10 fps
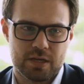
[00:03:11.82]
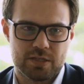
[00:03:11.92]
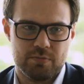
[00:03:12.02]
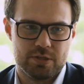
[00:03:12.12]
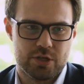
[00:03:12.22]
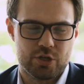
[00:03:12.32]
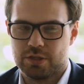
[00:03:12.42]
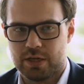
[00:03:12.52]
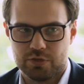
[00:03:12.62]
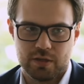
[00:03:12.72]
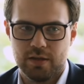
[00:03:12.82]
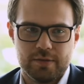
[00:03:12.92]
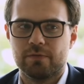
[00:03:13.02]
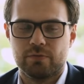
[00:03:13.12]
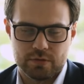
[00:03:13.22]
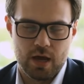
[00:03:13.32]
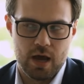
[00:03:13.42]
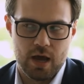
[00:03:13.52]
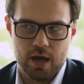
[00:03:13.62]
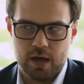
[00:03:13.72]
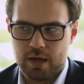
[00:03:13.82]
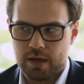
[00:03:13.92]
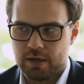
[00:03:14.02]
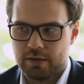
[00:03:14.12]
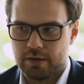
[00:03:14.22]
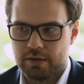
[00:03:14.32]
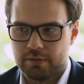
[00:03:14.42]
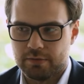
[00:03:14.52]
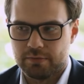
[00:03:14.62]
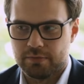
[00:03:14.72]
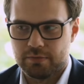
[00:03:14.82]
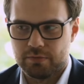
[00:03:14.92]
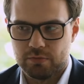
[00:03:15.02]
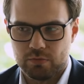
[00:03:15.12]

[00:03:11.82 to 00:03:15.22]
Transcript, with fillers: There is no single payment date as the rollout is being staggered.